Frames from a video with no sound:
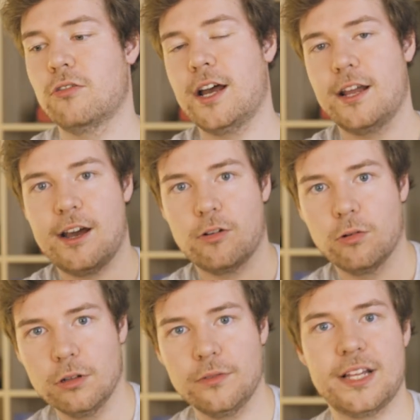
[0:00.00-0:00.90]
write out
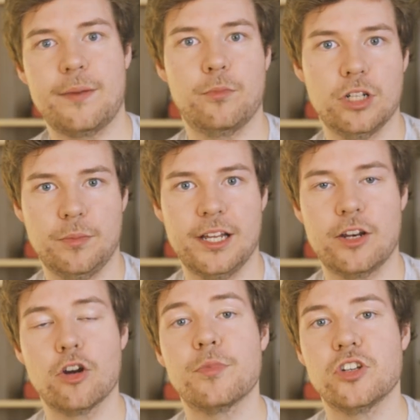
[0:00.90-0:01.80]
all of that
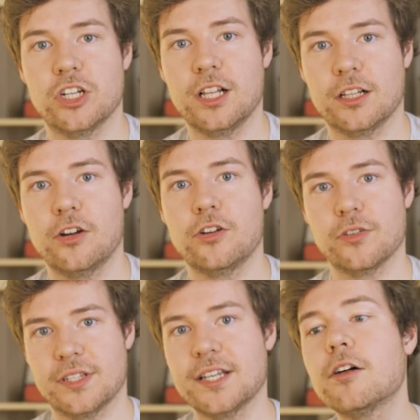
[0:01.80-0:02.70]
boilerplate OpenGL code
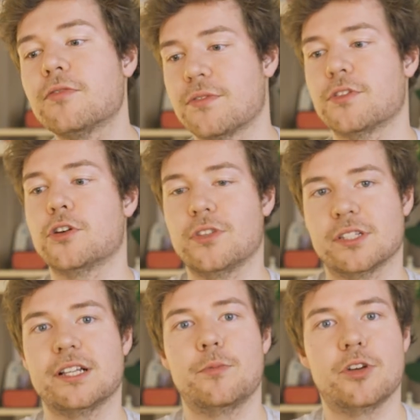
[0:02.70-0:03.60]
yourself, even though
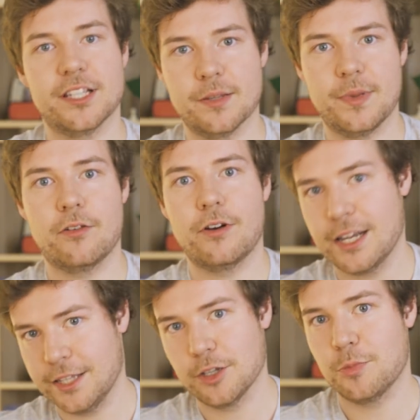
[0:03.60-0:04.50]
this library is about
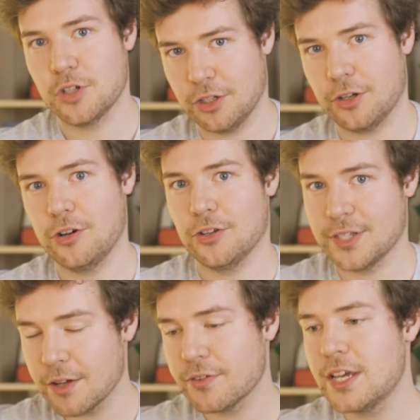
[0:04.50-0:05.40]
writing the OpenGL code
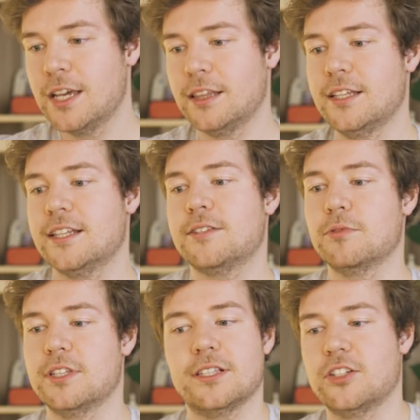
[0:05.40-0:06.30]
yourself, this,
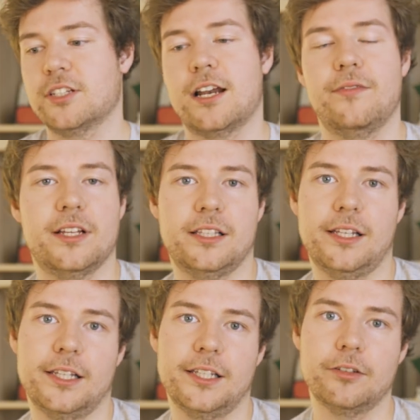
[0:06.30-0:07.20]
this is just kind of like,
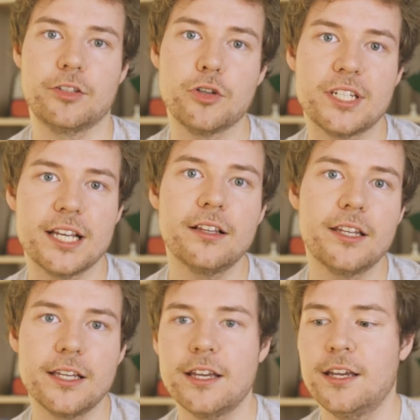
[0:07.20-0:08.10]
like a little
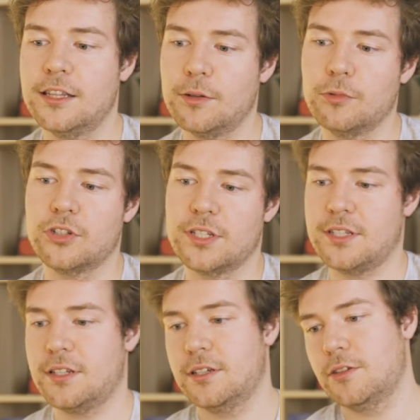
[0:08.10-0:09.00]
utility that will
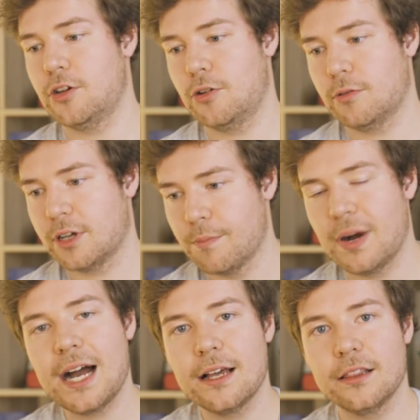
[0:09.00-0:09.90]
just you know,
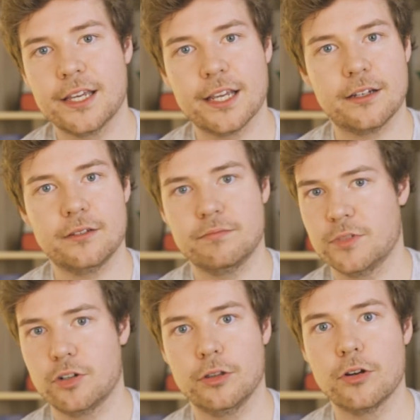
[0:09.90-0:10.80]
compile, link,
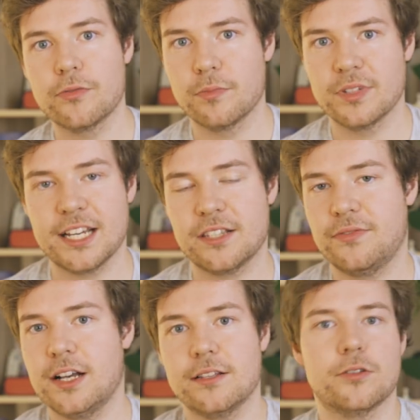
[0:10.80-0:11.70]
you know, load from text
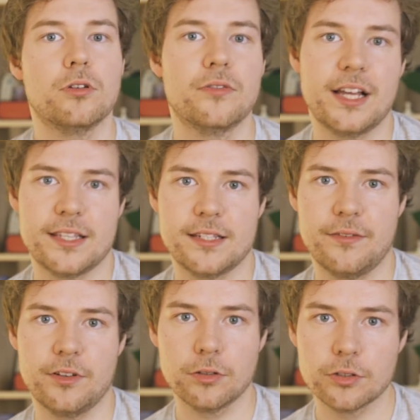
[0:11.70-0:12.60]
files, all of that
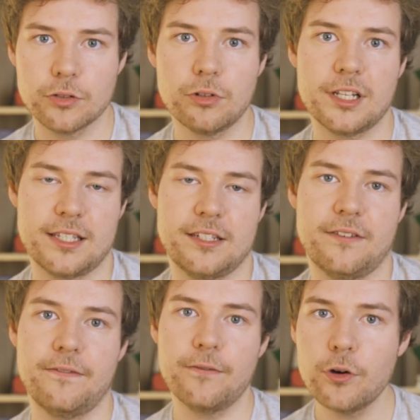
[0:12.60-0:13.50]
stuff. It'll do all that
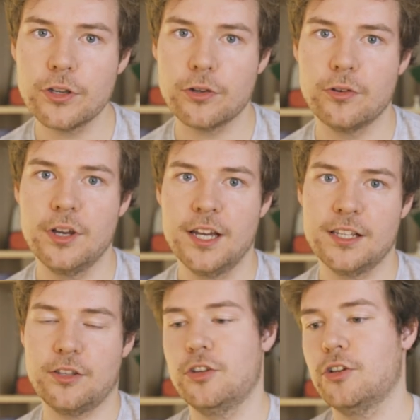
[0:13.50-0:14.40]
stuff for you
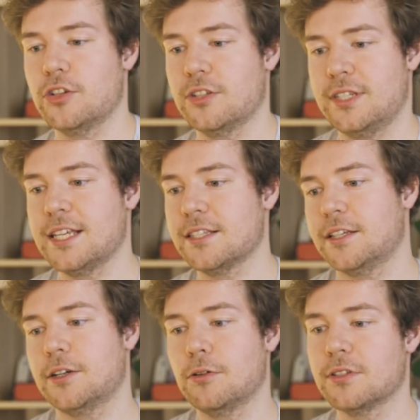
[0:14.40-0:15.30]
so that you can just
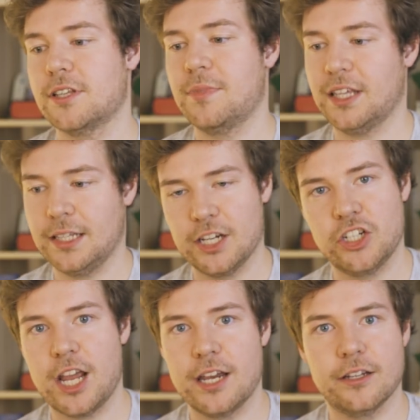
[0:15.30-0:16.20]
easily call something like
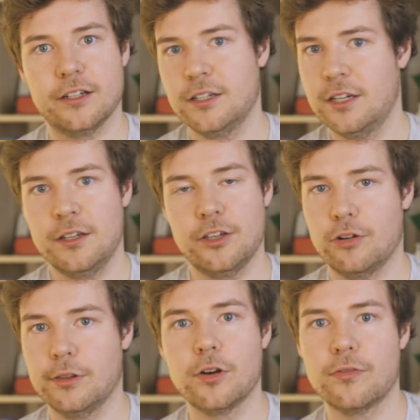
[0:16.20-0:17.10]
shader, you
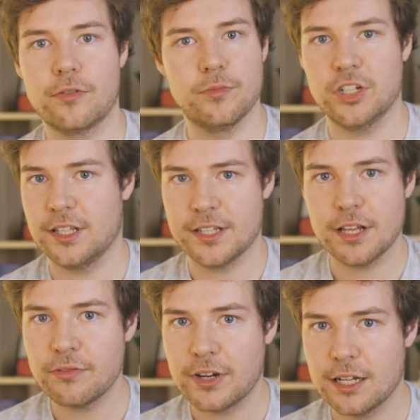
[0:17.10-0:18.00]
know, load from
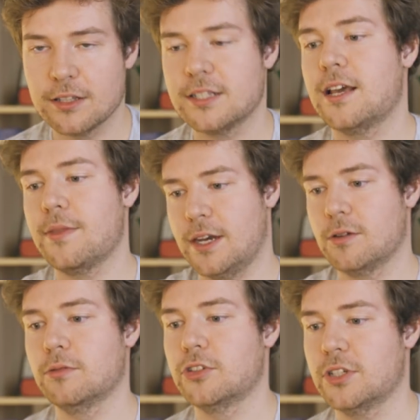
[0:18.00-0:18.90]
GLSL files, and then
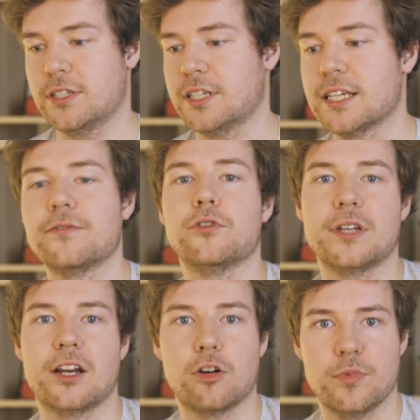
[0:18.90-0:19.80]
it will just give you
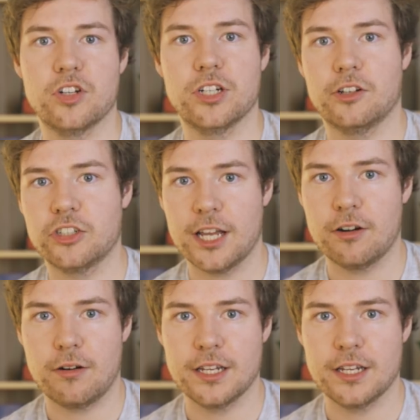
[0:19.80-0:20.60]
that OpenGL shader